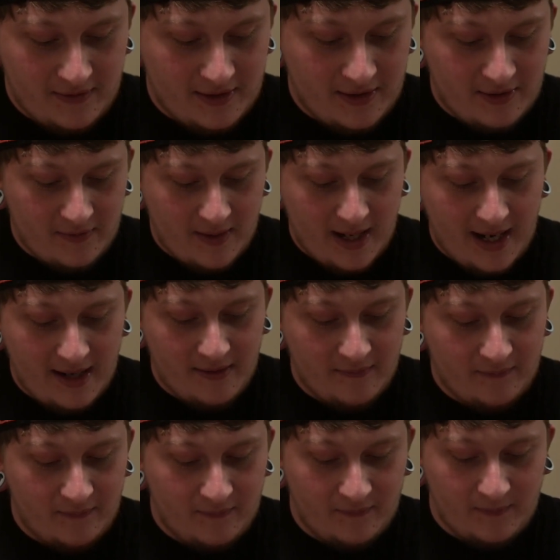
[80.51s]
since you
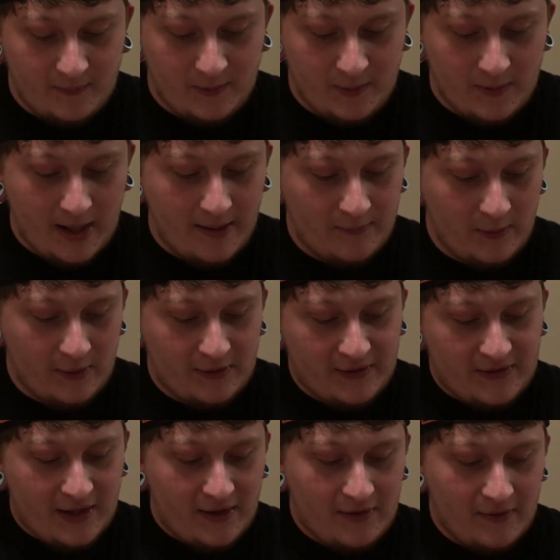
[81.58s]
have your
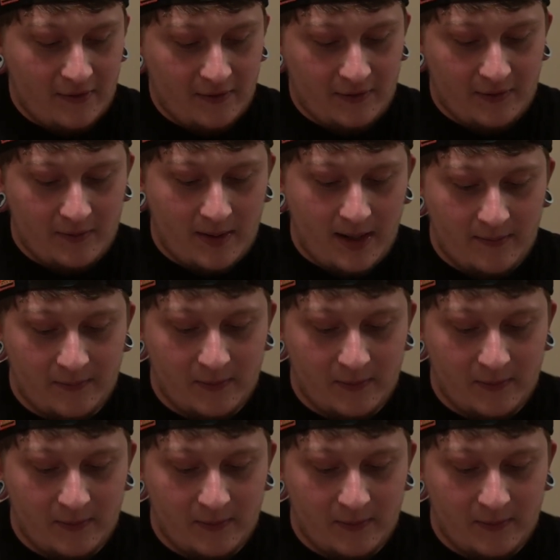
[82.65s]
extender, you have